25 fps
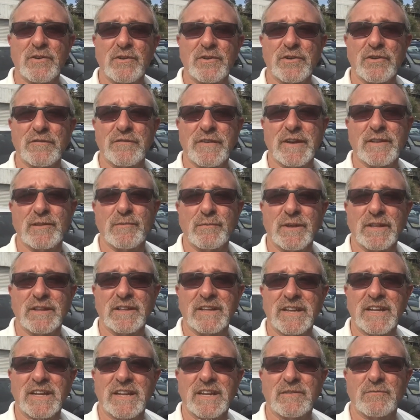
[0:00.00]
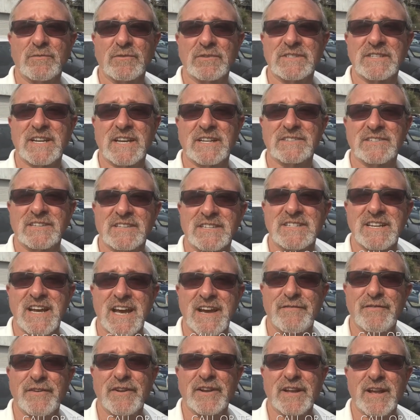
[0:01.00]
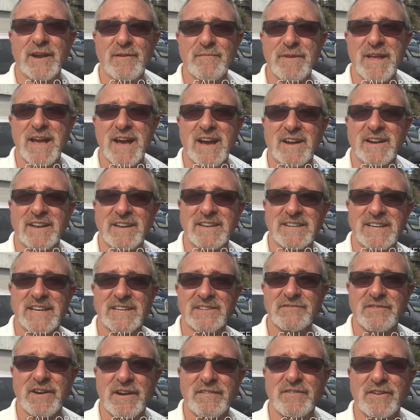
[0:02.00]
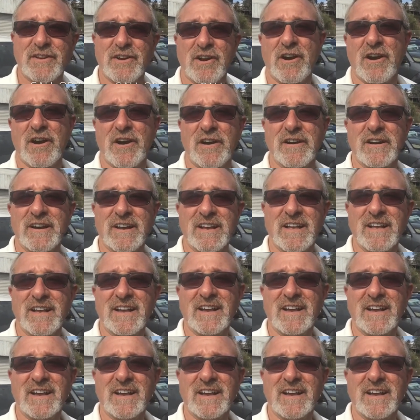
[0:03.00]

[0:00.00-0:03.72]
know your availability and we'll schedule a time for you to come down and test drive the car.